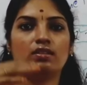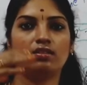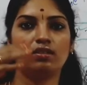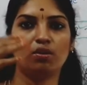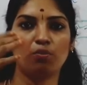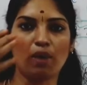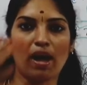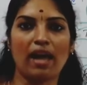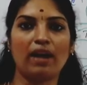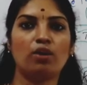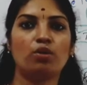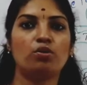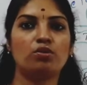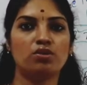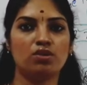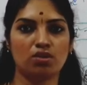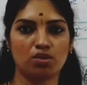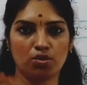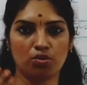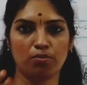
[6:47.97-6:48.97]
the
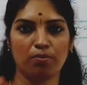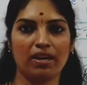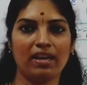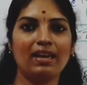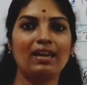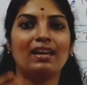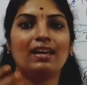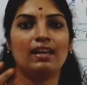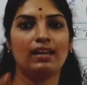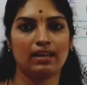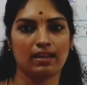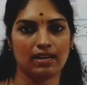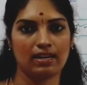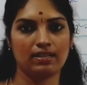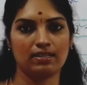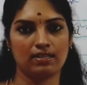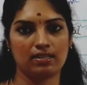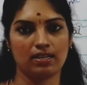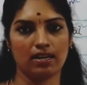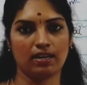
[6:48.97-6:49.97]
warehouse to be
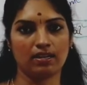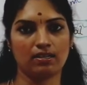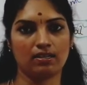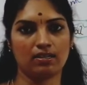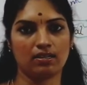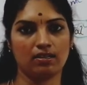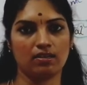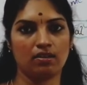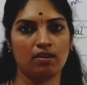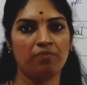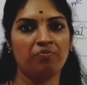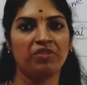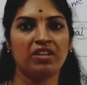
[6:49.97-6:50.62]
constructed.